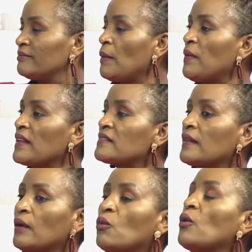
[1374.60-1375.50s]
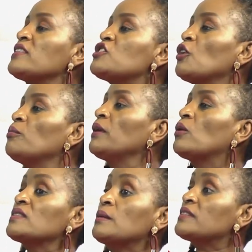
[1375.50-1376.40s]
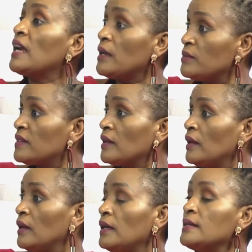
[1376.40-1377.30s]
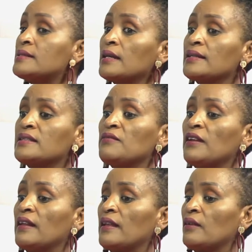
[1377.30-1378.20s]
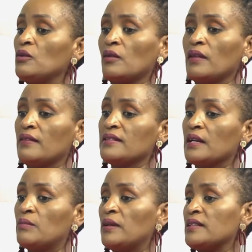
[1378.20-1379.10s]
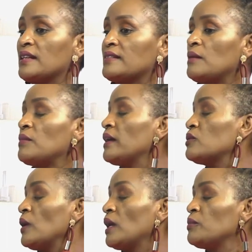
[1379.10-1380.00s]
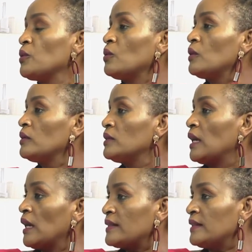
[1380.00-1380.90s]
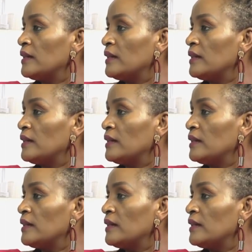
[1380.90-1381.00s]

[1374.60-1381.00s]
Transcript: Maybe that's the question, because sometimes it takes even there are these companies that come to help you declutter.